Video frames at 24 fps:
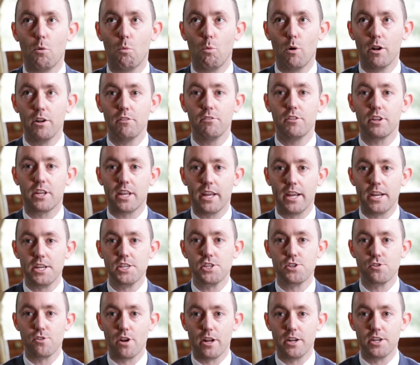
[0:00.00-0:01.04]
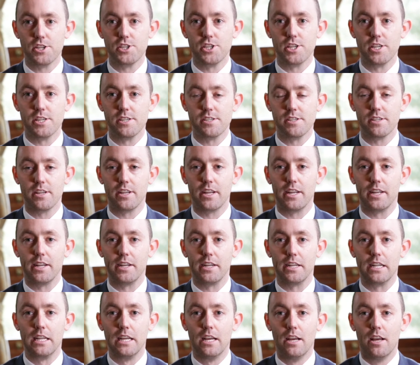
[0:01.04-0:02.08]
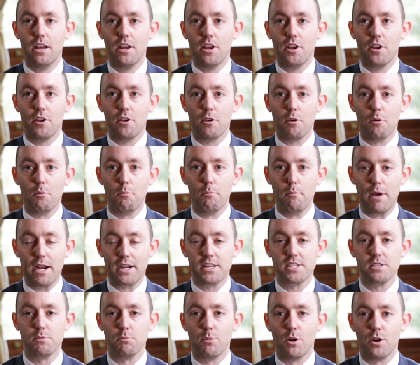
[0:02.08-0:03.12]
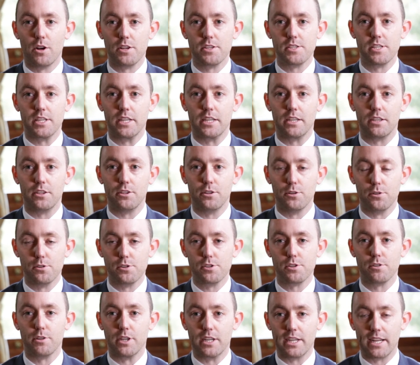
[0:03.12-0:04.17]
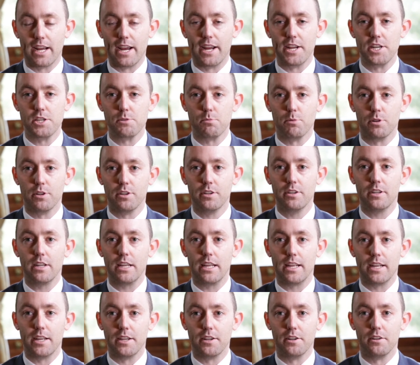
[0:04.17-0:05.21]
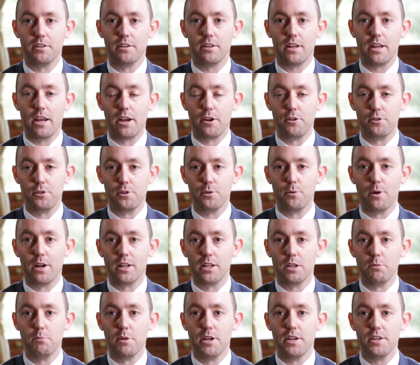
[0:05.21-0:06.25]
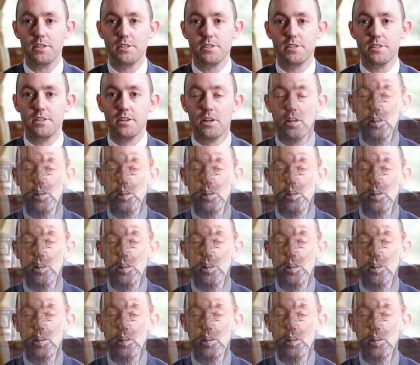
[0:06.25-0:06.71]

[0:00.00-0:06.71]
One of the key strategies in maximising user engagement in our new LMS